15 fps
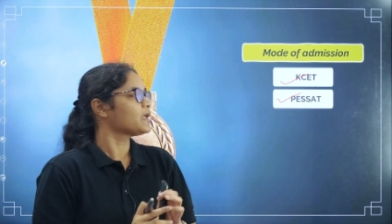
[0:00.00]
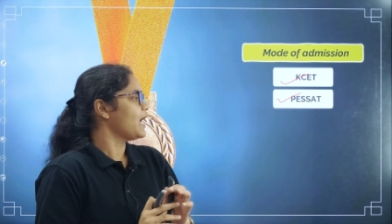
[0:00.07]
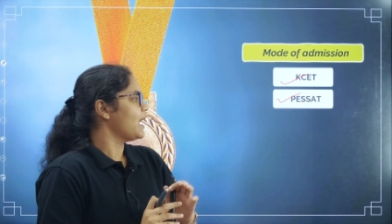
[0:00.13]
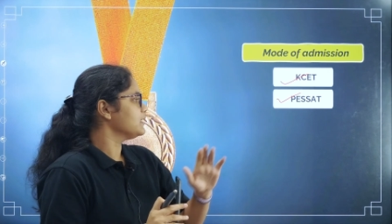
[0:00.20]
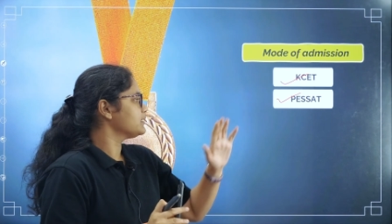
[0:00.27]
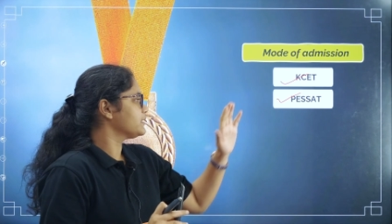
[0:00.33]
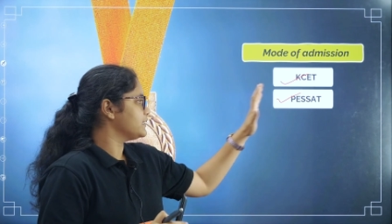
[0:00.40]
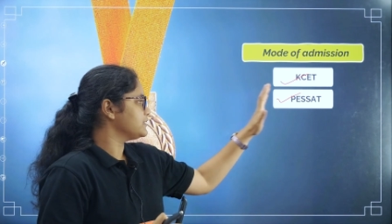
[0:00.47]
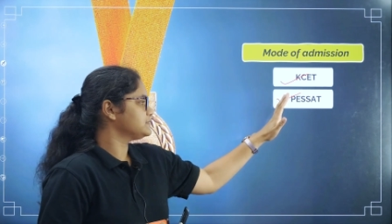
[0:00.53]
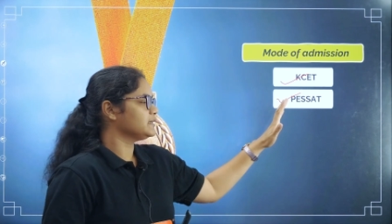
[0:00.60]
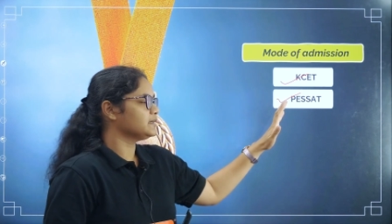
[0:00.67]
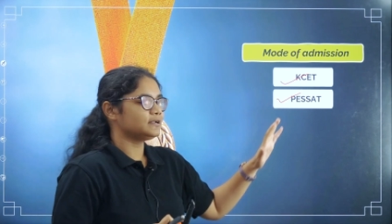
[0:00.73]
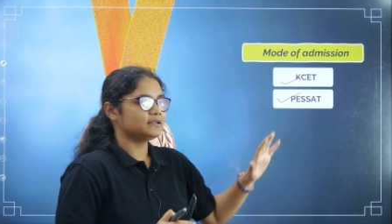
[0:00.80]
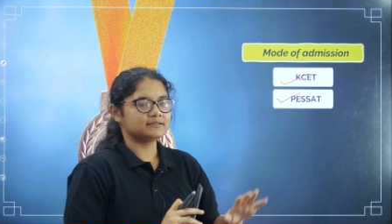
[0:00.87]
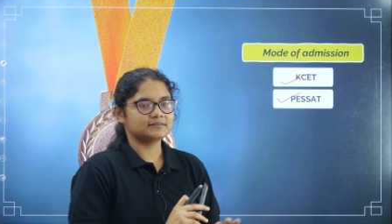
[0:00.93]
and
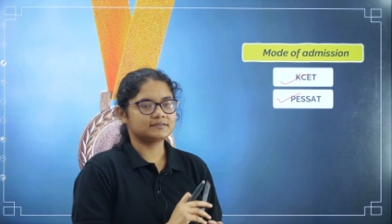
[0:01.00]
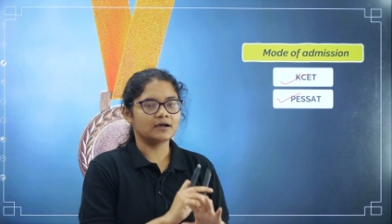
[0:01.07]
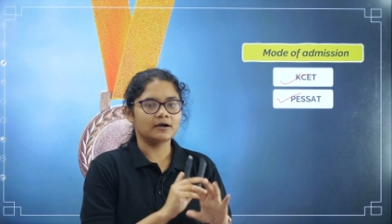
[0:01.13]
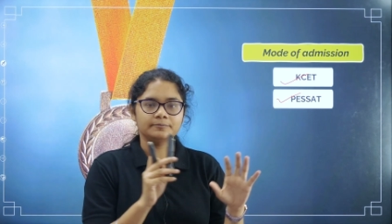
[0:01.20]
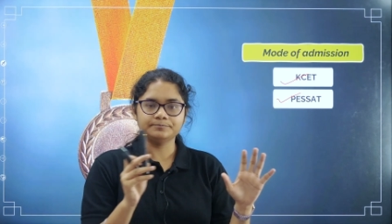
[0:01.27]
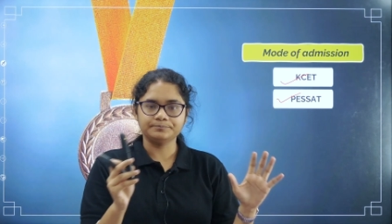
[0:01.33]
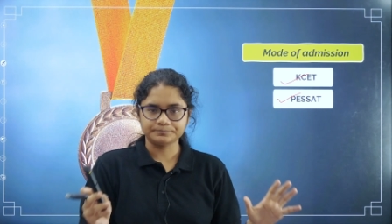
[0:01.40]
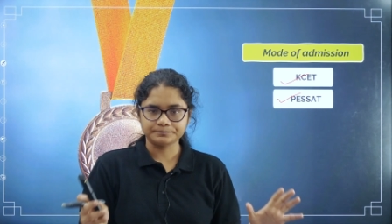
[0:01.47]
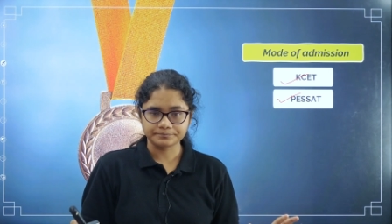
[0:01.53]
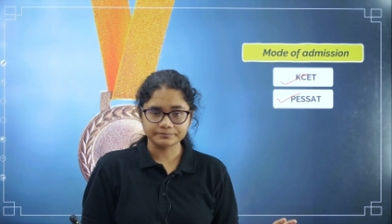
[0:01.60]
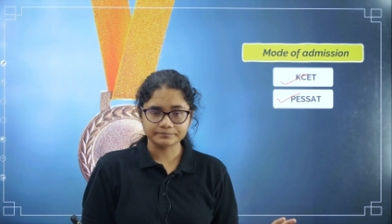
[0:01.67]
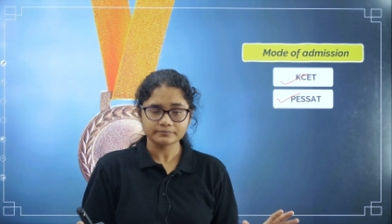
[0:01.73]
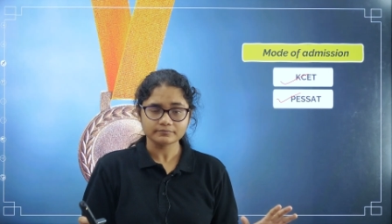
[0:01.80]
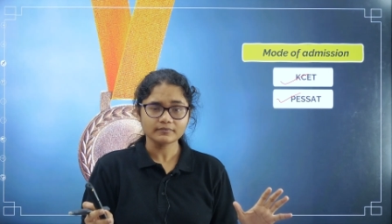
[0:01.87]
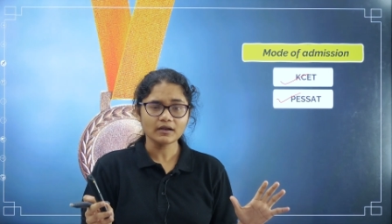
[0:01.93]
KCET is the
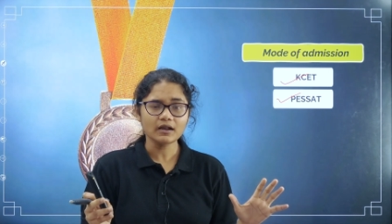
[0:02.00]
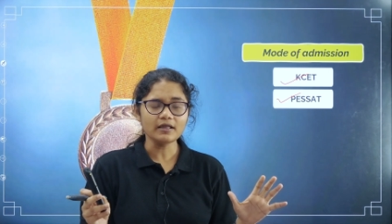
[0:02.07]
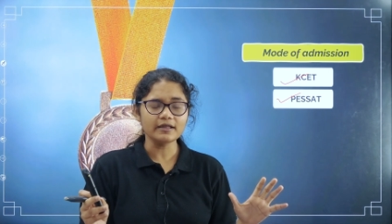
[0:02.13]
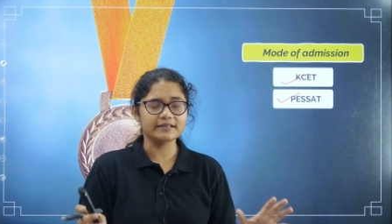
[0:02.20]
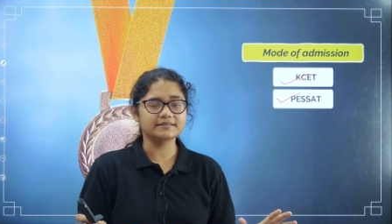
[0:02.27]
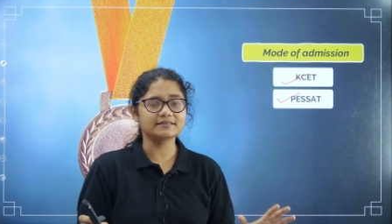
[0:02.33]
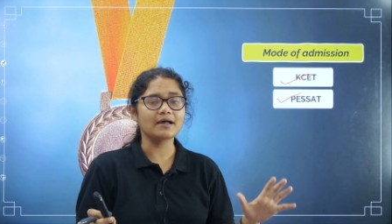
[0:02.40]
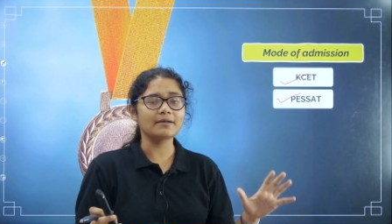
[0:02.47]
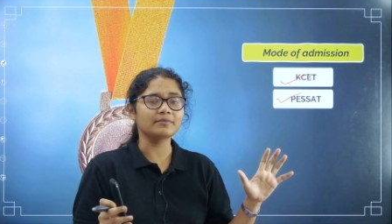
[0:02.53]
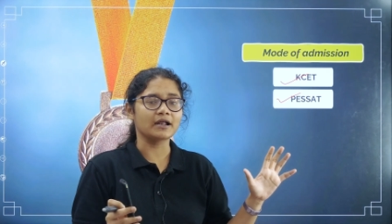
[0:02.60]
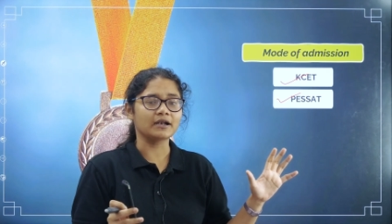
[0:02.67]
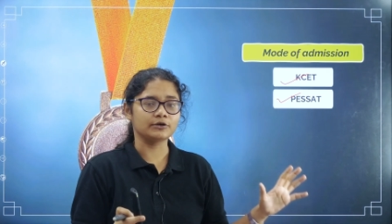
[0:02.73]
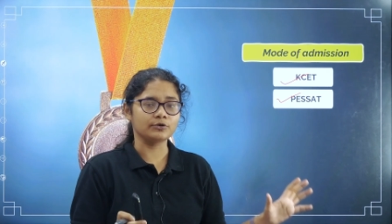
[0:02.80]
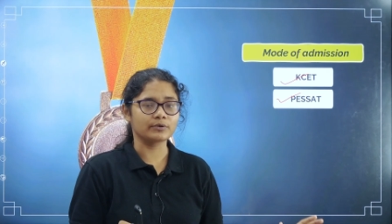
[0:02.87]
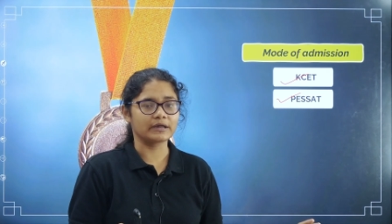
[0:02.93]
exam
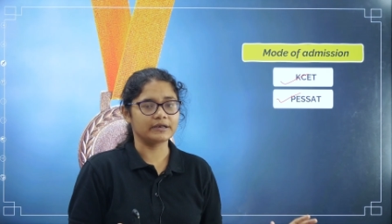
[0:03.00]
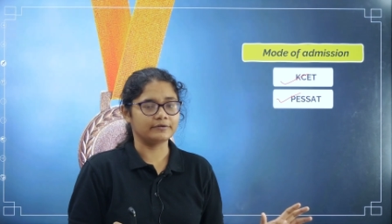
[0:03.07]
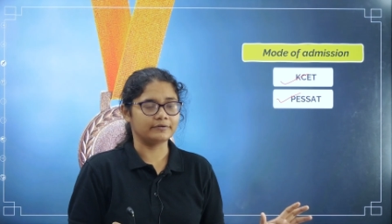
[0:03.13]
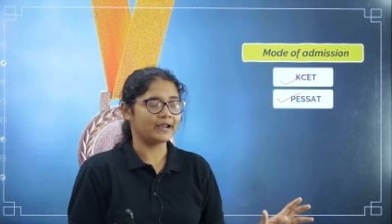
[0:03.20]
that you can